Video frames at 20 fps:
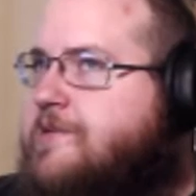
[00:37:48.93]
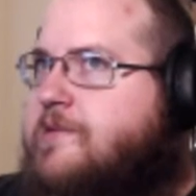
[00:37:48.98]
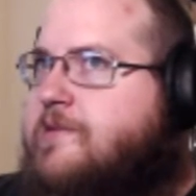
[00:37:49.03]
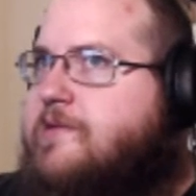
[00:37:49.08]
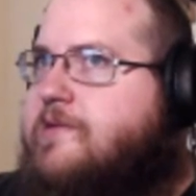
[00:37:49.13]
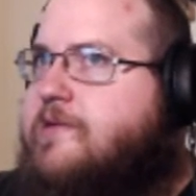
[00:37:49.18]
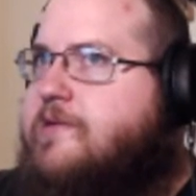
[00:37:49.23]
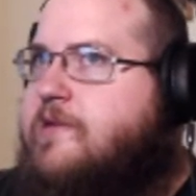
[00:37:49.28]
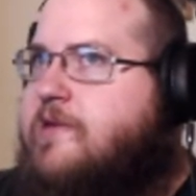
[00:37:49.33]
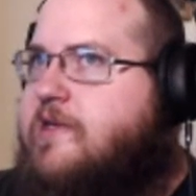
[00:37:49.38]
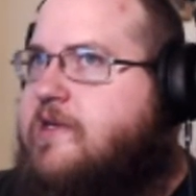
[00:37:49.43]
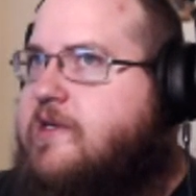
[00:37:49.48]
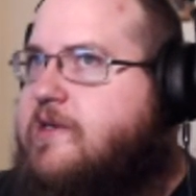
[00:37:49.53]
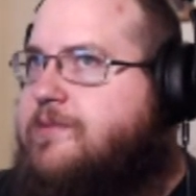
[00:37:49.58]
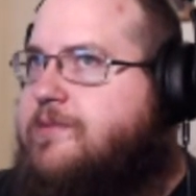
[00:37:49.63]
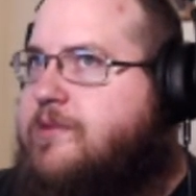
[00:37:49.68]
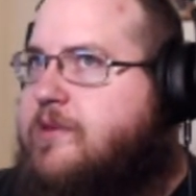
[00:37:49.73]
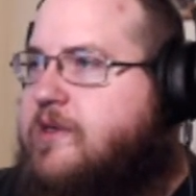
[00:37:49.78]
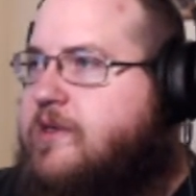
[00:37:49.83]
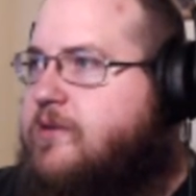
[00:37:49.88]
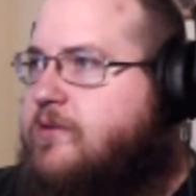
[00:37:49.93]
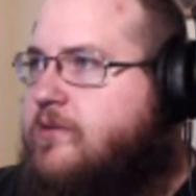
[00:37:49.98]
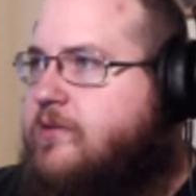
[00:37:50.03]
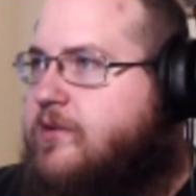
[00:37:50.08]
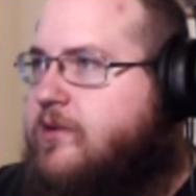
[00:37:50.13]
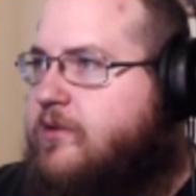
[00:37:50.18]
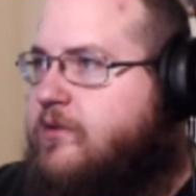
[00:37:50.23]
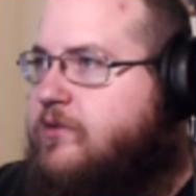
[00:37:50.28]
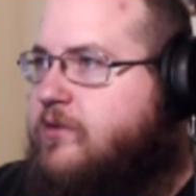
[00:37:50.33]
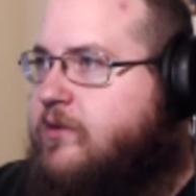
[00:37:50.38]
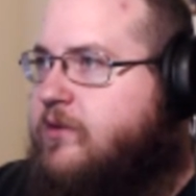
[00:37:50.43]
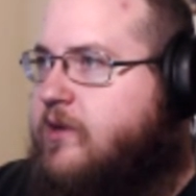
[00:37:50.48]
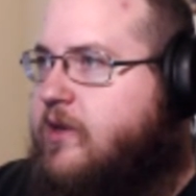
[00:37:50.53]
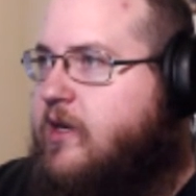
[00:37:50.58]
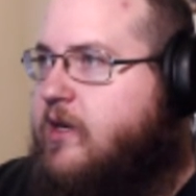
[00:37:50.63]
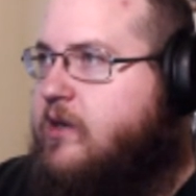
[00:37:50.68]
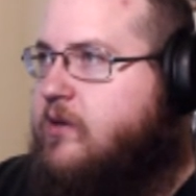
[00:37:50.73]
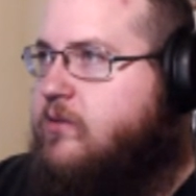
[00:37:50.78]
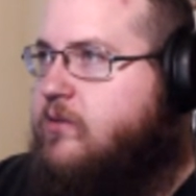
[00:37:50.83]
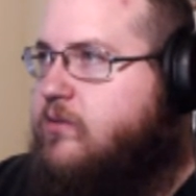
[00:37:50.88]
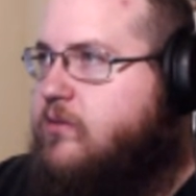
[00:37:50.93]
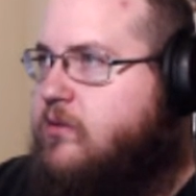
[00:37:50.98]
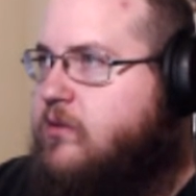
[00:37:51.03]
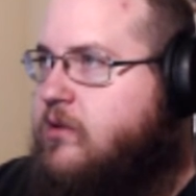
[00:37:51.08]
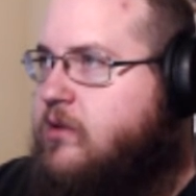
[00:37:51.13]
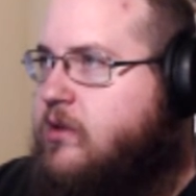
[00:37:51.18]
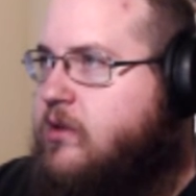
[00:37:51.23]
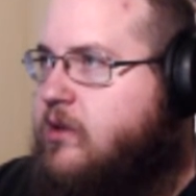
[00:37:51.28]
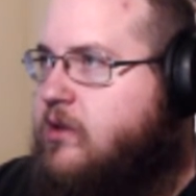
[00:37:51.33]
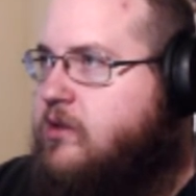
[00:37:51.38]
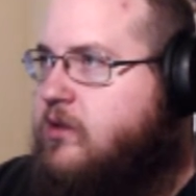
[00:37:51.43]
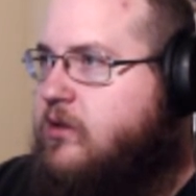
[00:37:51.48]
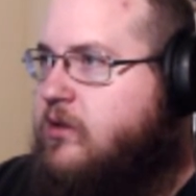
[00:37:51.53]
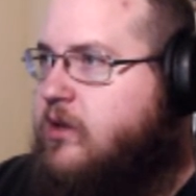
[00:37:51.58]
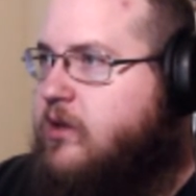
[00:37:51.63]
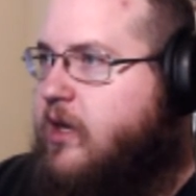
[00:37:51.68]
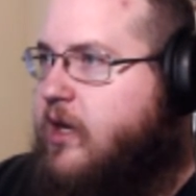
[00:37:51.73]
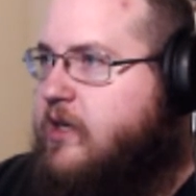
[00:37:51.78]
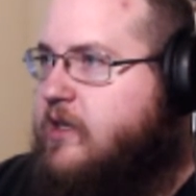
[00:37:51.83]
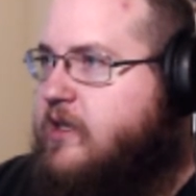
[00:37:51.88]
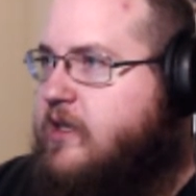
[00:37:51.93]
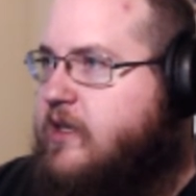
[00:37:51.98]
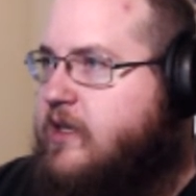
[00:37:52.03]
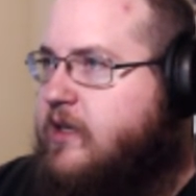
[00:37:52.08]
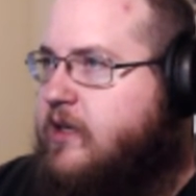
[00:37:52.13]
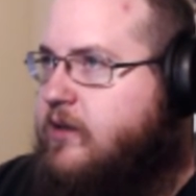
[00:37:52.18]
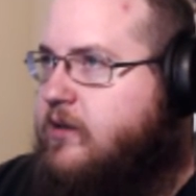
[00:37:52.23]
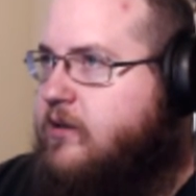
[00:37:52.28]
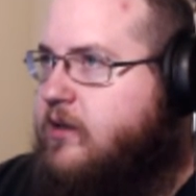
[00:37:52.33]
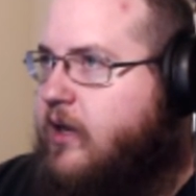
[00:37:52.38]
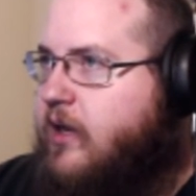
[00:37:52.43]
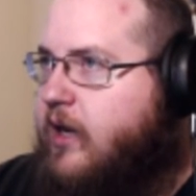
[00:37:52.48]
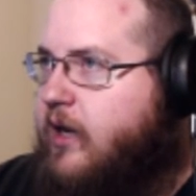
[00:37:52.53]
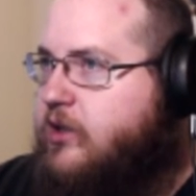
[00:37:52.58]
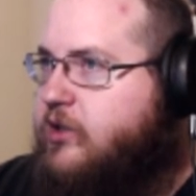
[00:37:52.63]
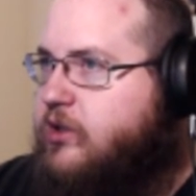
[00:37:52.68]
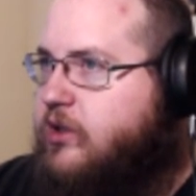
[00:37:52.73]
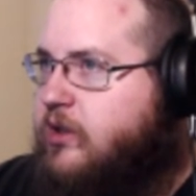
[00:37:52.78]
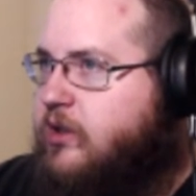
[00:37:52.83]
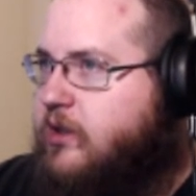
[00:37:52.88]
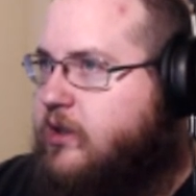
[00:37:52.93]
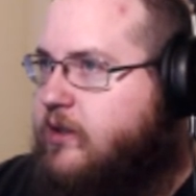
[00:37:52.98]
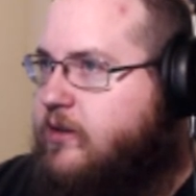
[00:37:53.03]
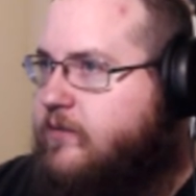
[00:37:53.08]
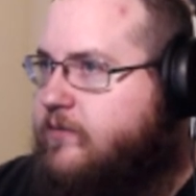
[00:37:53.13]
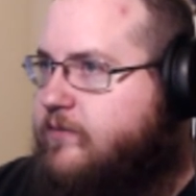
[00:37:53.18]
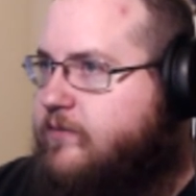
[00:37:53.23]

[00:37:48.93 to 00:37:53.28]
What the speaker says: I think keeping 2 of those on hand is a good idea, actually.